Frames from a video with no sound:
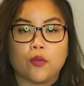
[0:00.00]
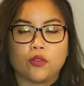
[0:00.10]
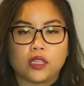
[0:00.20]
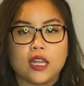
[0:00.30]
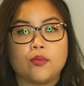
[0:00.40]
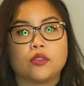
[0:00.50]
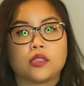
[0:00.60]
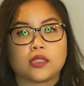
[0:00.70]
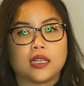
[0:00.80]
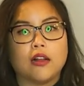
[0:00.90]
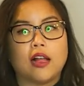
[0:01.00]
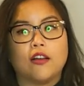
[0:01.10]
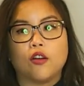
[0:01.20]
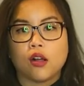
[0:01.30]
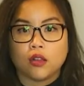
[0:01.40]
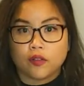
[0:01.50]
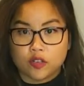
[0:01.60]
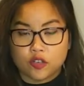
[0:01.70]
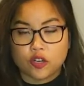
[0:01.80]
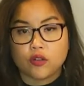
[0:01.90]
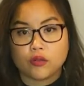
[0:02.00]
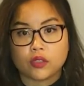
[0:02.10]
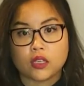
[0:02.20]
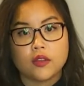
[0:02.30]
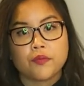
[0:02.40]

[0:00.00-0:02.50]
and was able to sell out all of our shows